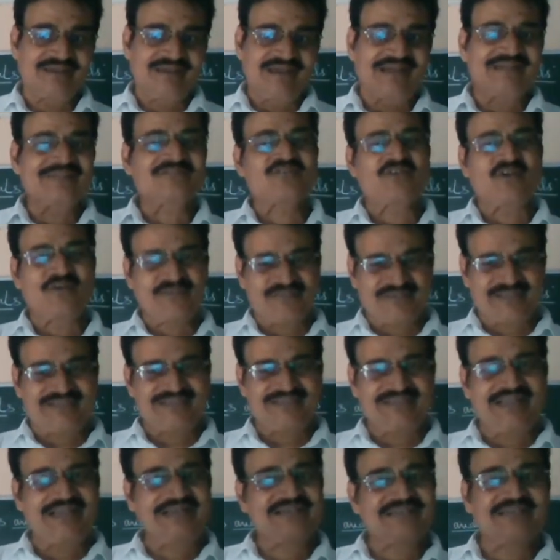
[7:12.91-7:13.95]
And some
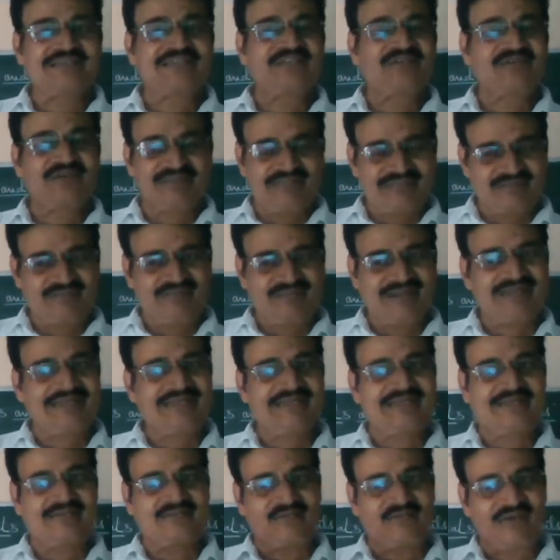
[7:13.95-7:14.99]
said that he was a mad
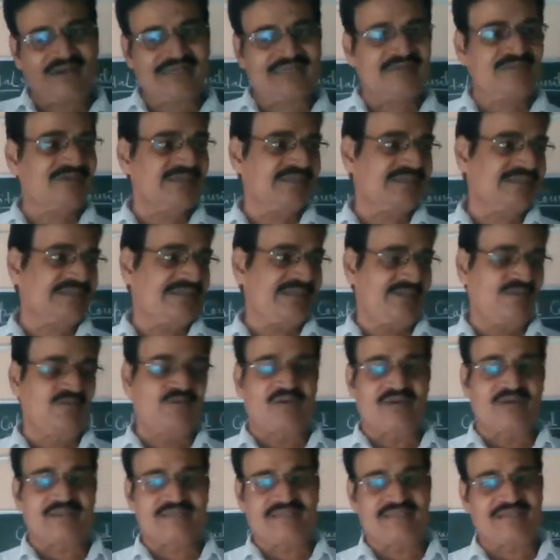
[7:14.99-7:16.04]
and whatever he
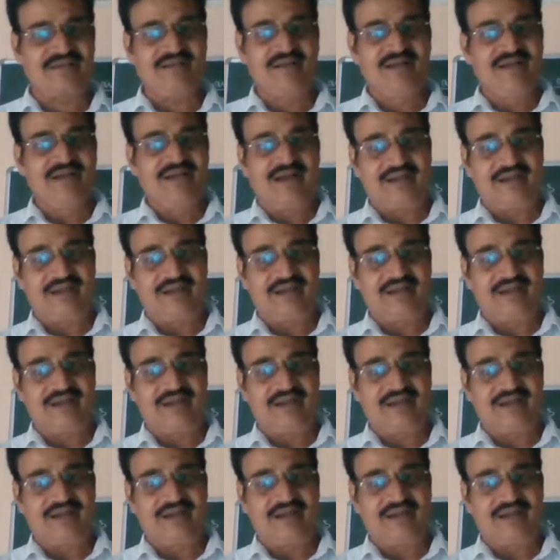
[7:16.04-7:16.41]
was there.